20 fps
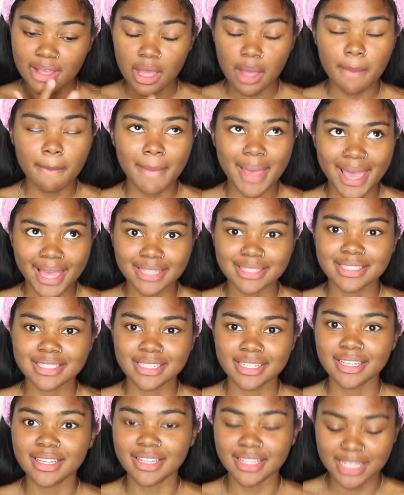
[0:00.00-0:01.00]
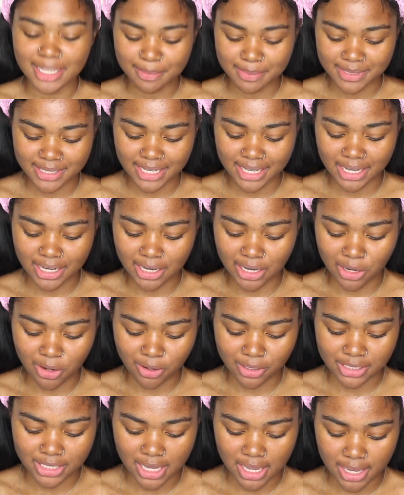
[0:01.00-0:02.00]
a matte lipstick in a
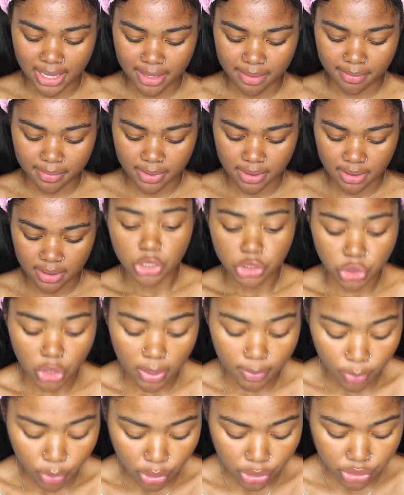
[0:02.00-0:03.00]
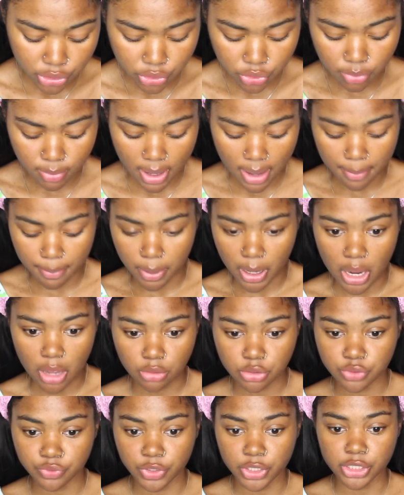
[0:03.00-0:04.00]
long time. So I'm going to do my
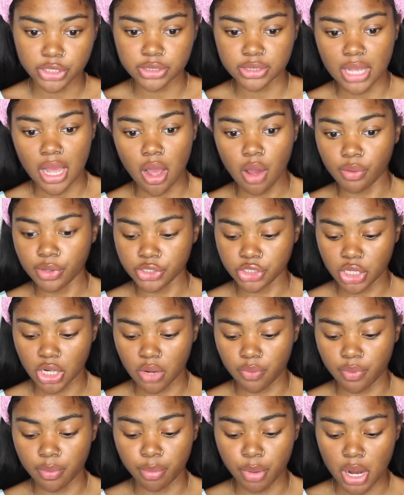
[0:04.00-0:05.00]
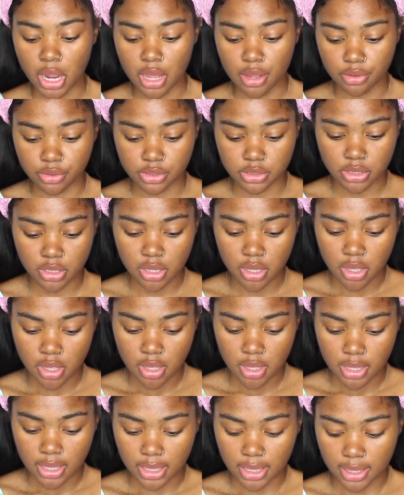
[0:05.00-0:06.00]
brows first. I always start off with brows
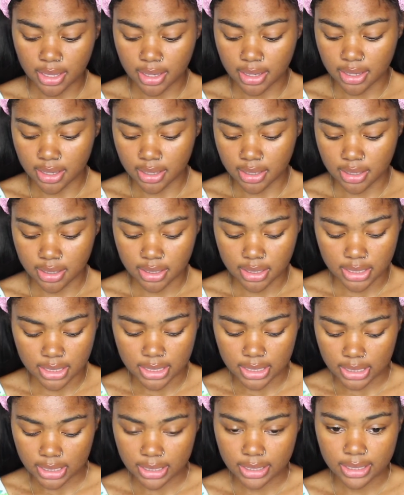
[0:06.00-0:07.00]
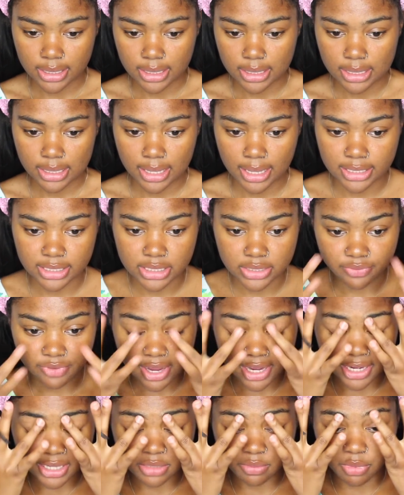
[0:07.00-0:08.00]
and I just
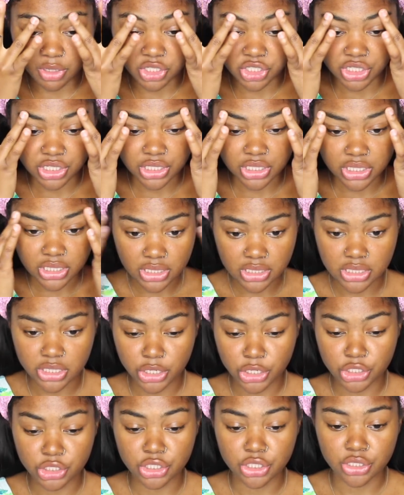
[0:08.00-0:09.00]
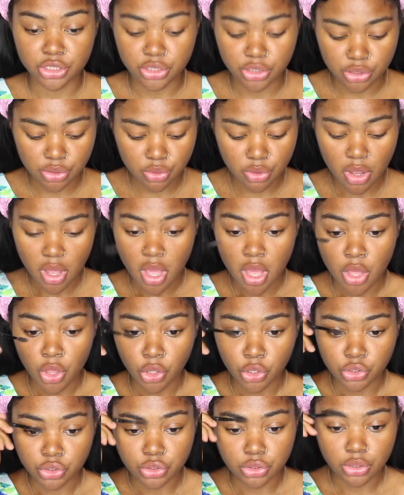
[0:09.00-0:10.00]
find it's much easier to do.
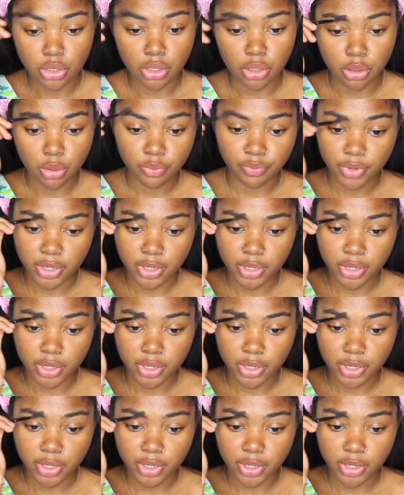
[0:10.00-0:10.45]
So